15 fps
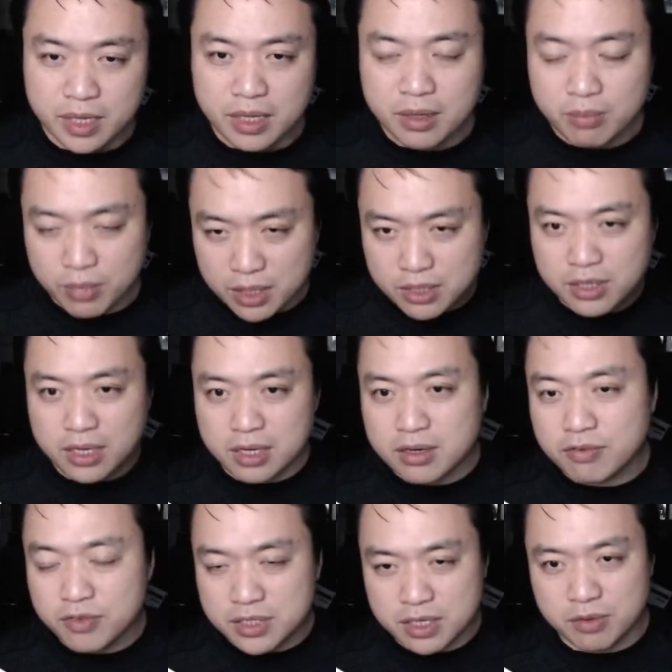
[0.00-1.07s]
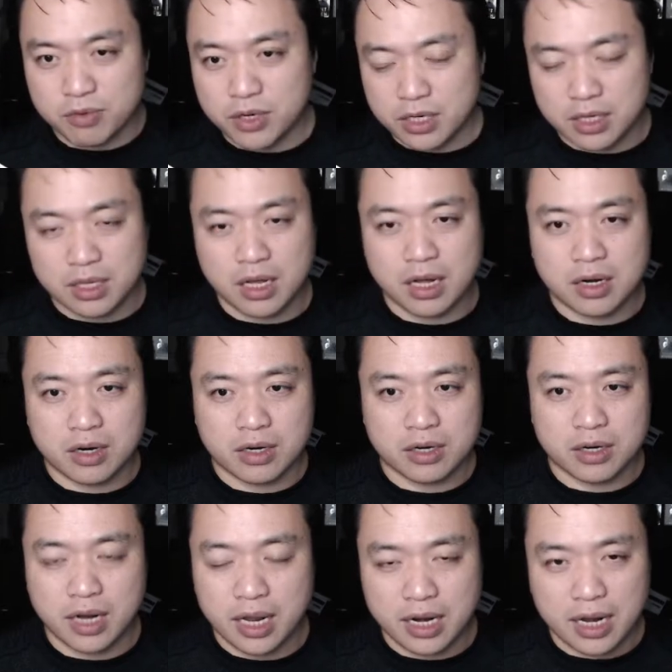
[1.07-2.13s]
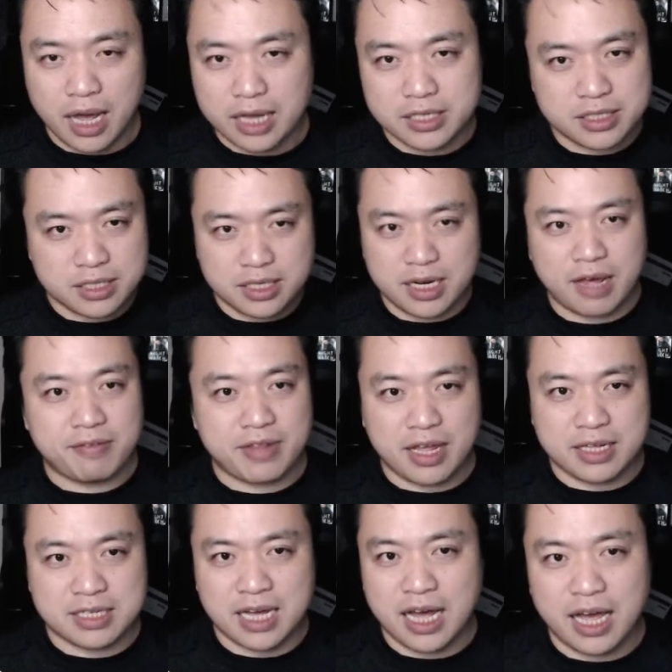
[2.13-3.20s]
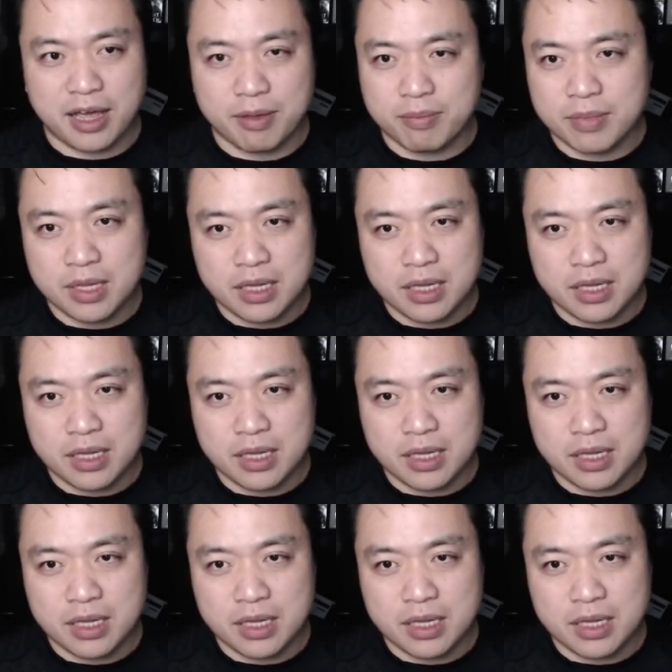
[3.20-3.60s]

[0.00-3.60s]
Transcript: But you can obviously work a lot harder, and I just didn't have that time,